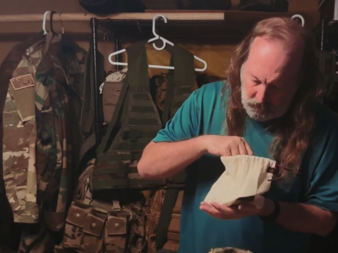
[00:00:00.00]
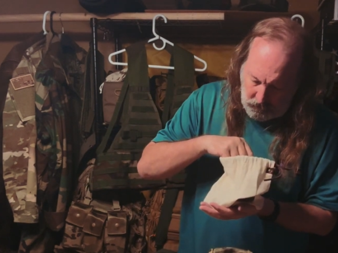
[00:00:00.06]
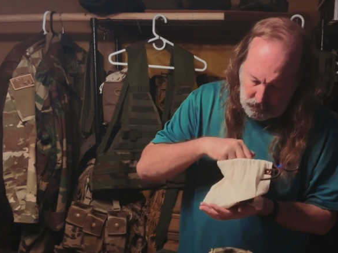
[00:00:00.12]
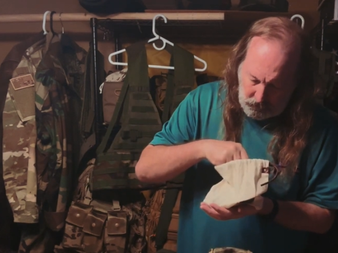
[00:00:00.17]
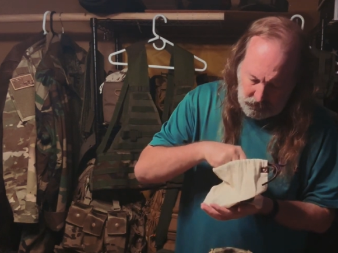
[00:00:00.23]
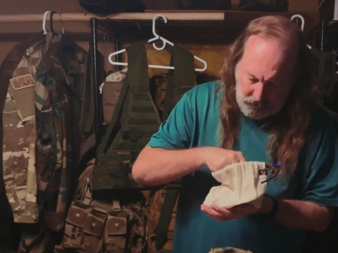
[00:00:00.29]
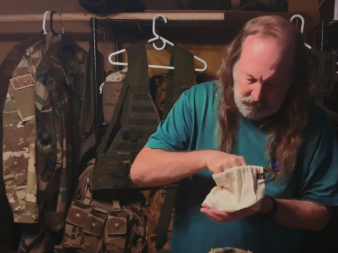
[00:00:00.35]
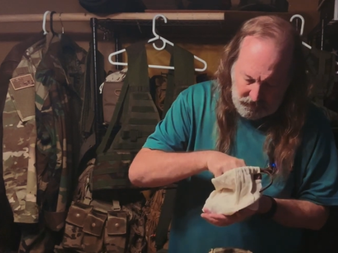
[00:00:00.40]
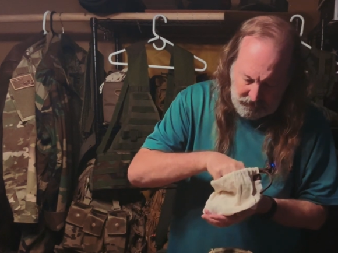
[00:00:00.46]

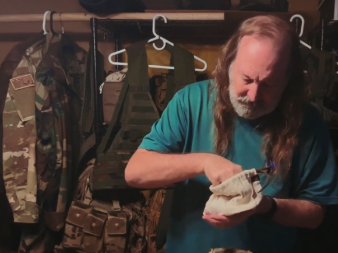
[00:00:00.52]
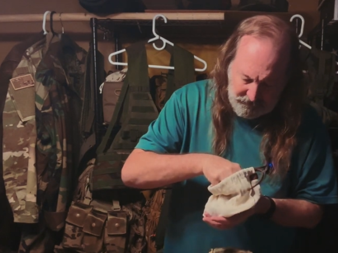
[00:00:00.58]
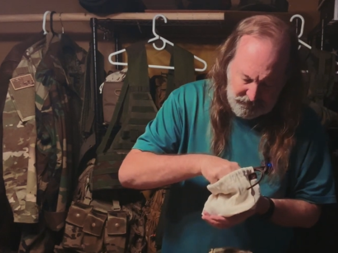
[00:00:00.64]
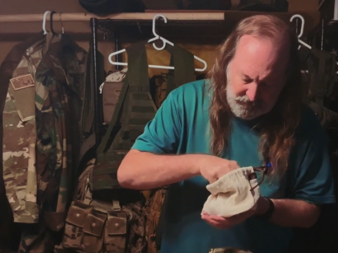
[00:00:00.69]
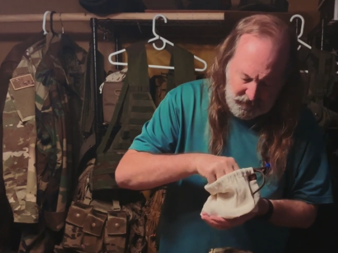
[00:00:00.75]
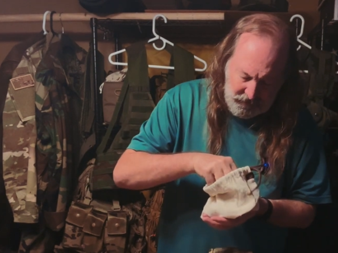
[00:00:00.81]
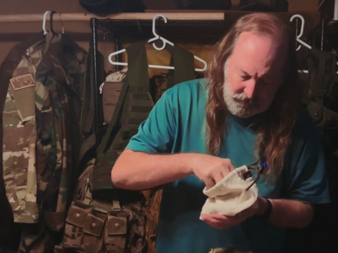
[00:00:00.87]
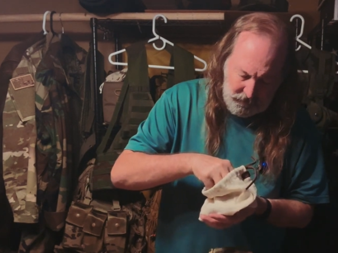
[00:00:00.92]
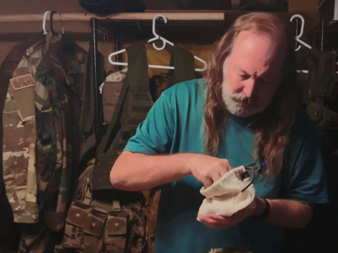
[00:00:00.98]
creating
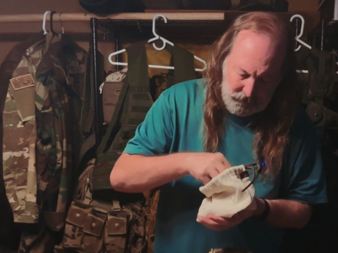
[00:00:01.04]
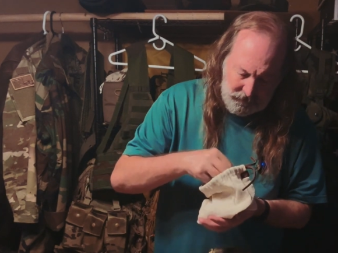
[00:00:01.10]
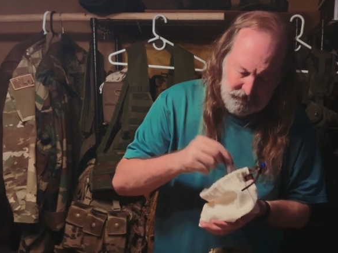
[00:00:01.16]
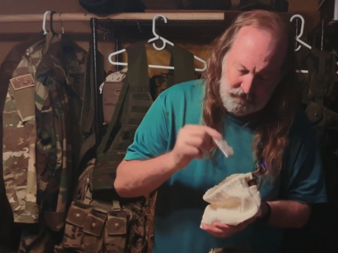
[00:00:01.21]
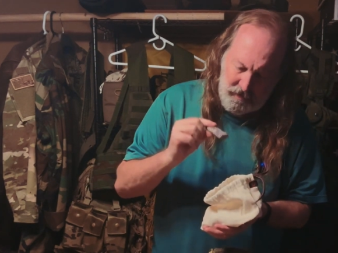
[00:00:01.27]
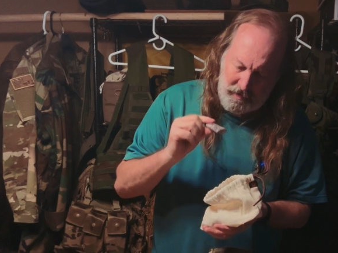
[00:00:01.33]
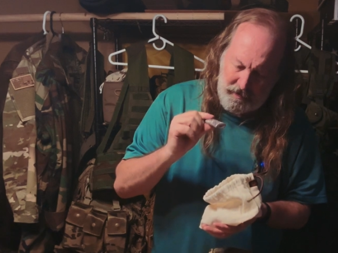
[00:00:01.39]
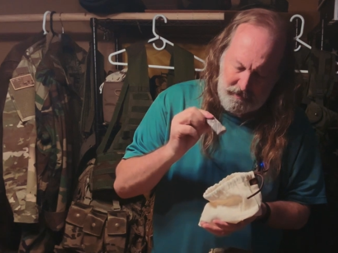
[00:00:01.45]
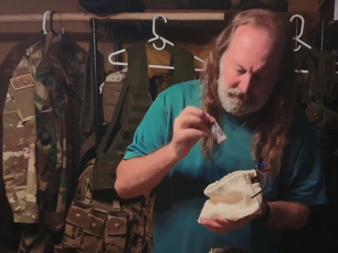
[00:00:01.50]
fire. We've
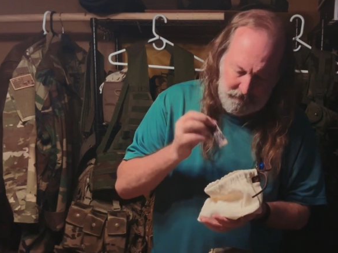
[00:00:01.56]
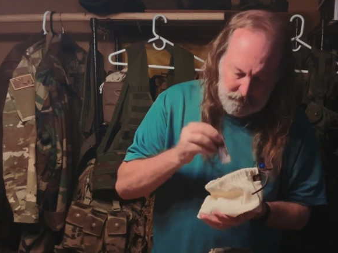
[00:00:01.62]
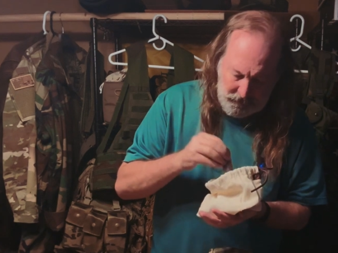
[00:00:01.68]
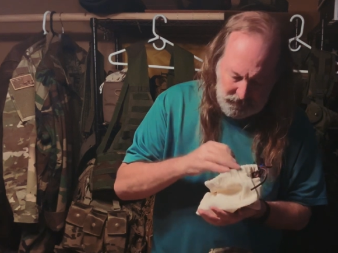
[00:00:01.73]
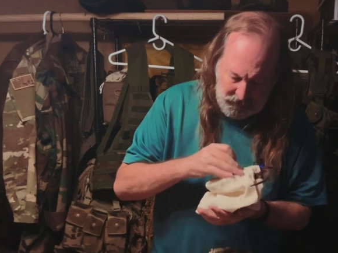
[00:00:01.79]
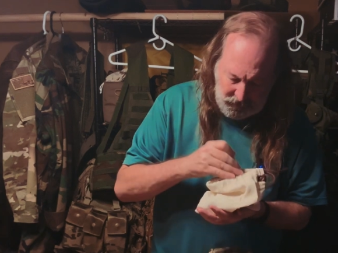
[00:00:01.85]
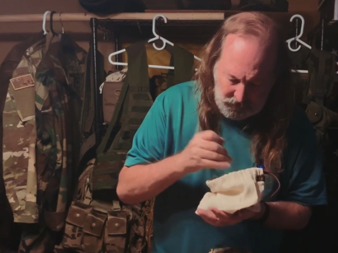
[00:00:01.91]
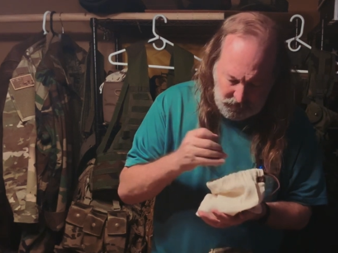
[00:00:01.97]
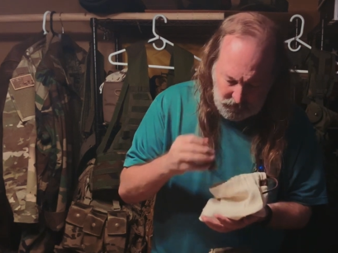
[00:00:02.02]
got a
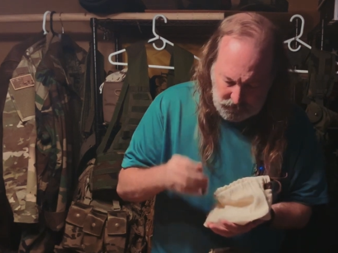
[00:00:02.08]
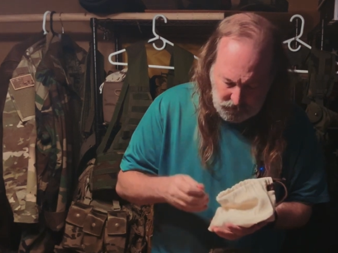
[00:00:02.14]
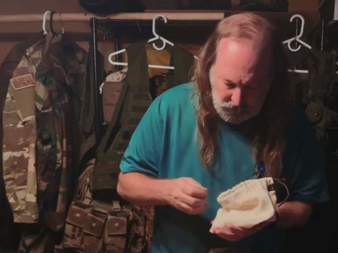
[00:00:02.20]
Bic.